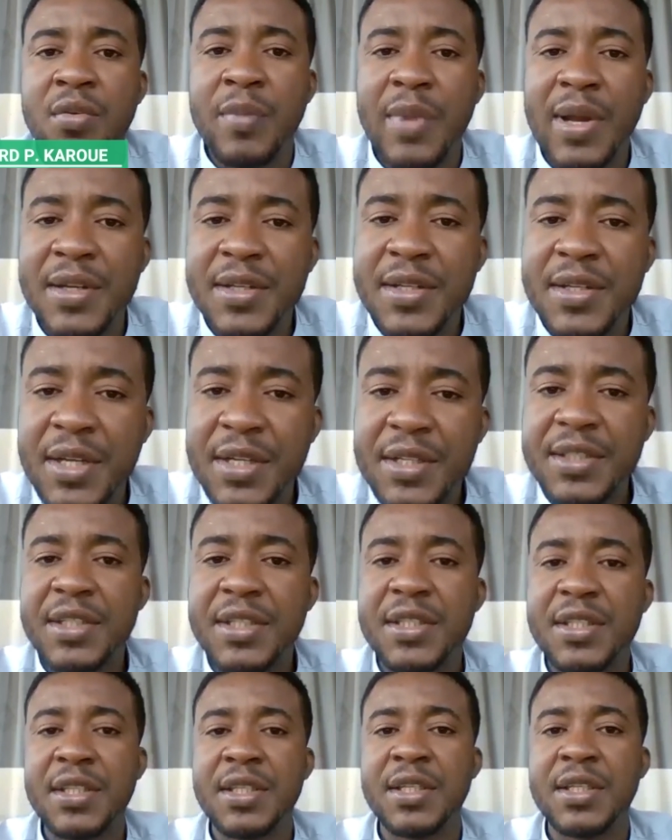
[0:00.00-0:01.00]
human
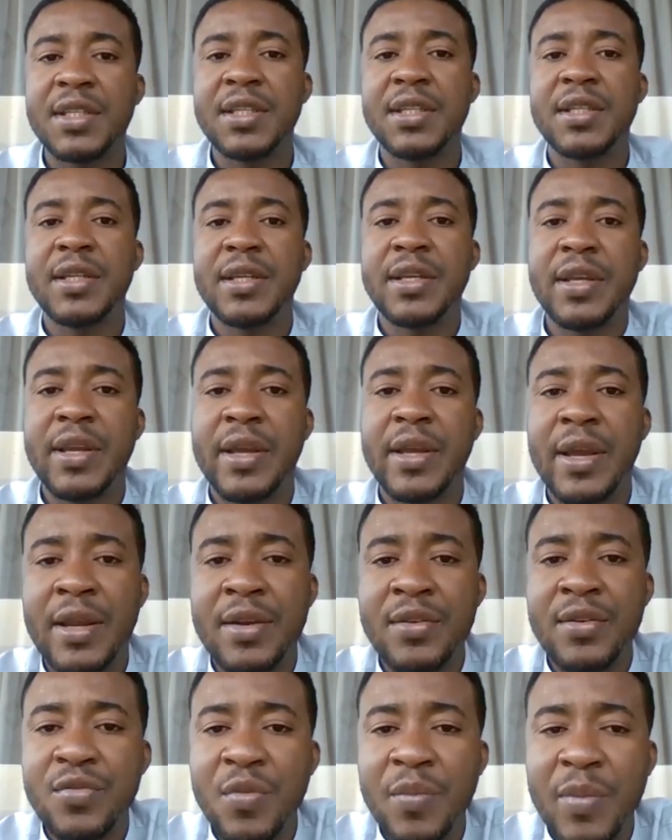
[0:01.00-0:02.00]
dignity,
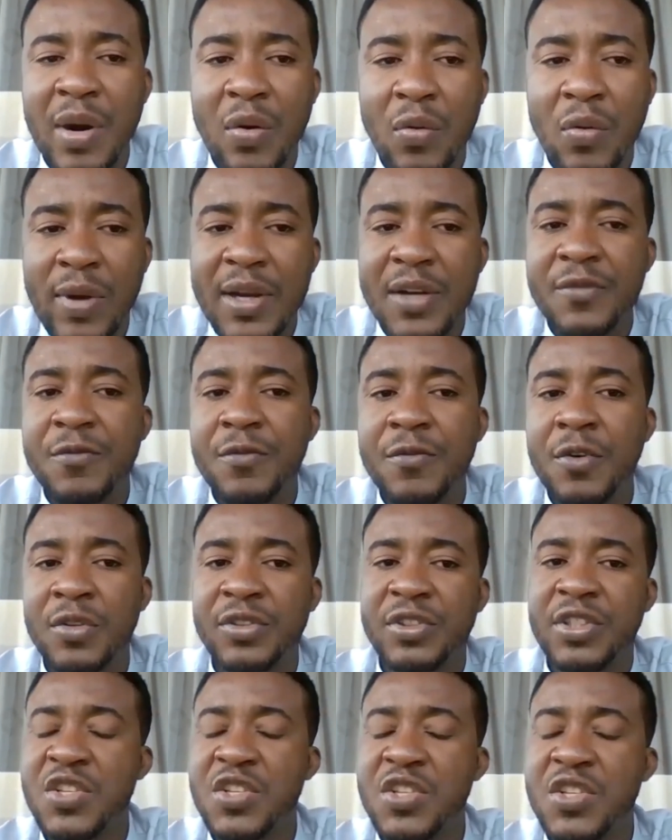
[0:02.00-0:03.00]
and human right
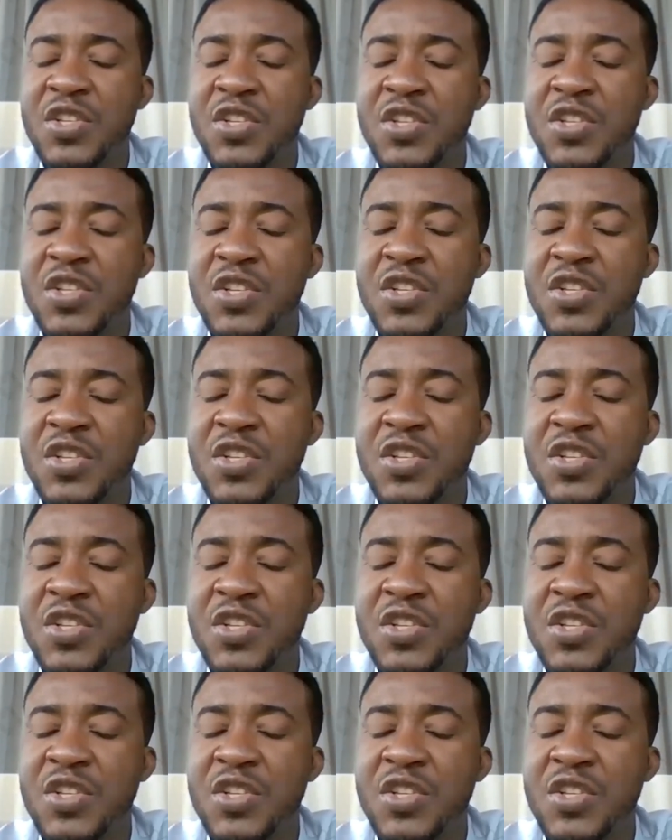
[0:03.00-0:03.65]
for transformative